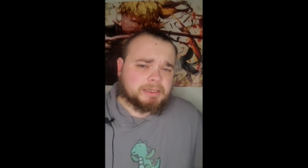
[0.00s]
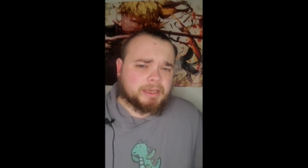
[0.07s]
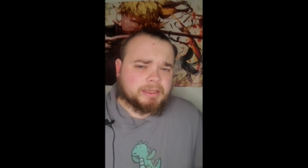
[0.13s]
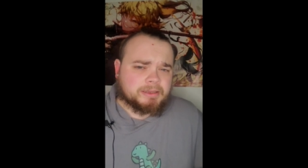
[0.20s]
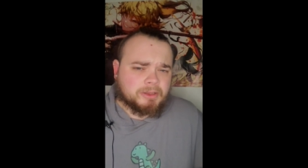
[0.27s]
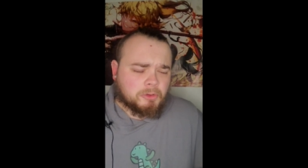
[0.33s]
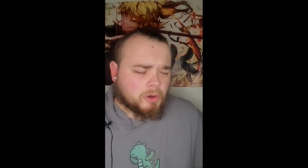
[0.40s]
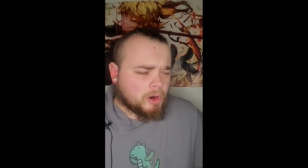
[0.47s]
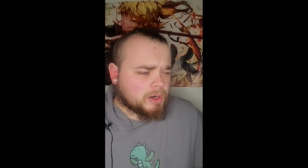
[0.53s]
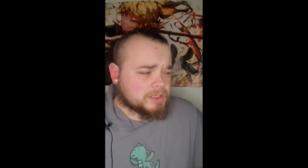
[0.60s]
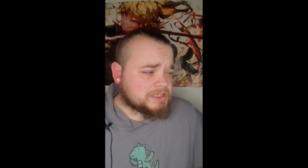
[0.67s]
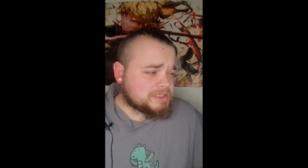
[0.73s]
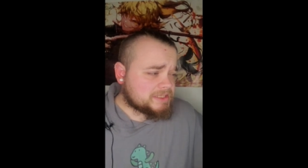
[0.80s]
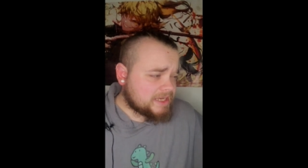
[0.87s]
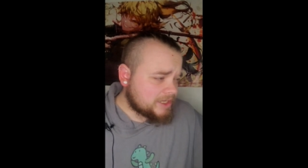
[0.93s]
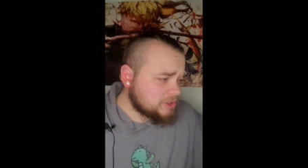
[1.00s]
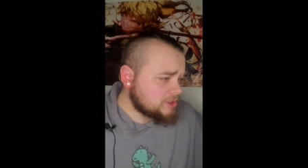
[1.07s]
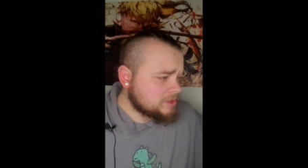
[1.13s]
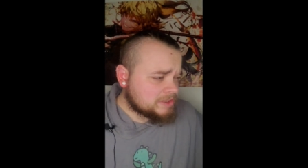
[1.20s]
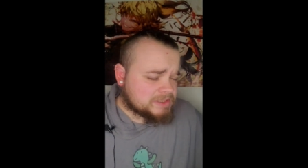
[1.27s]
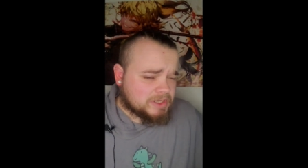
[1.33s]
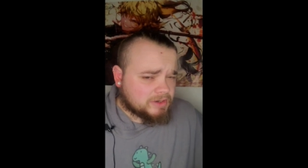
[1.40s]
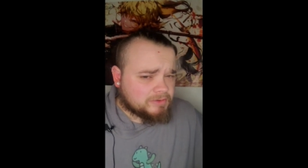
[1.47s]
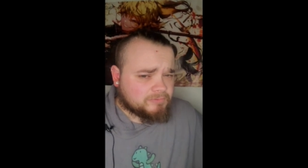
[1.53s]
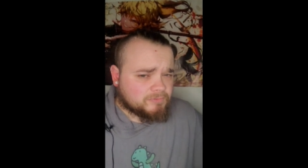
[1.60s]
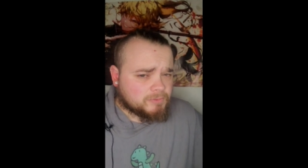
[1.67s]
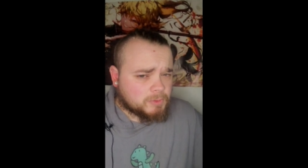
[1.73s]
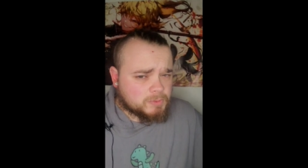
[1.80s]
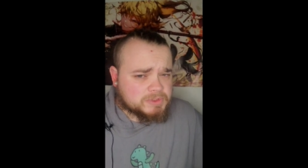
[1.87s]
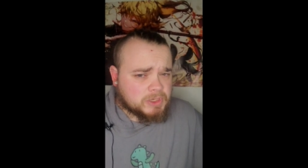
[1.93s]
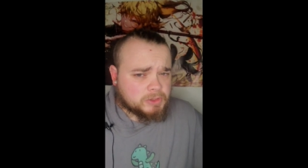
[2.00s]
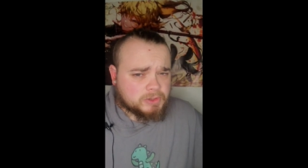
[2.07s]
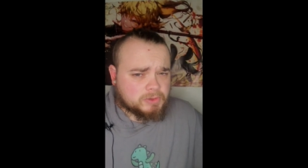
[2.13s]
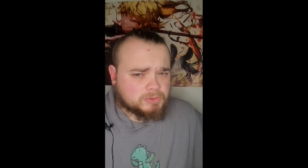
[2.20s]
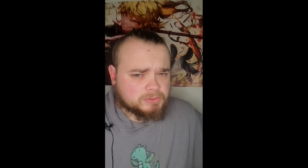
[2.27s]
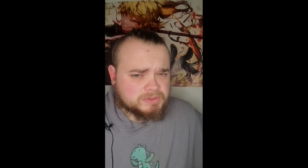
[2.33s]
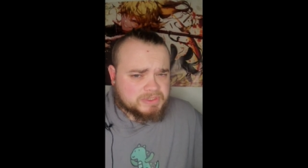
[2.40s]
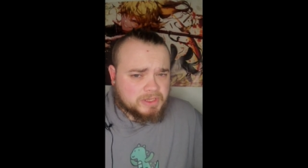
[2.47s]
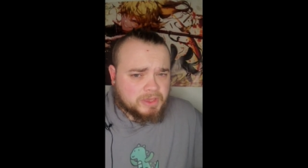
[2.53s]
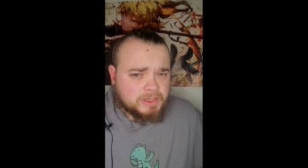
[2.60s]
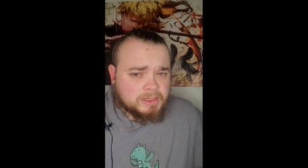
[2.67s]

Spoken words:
and there are sections of news articles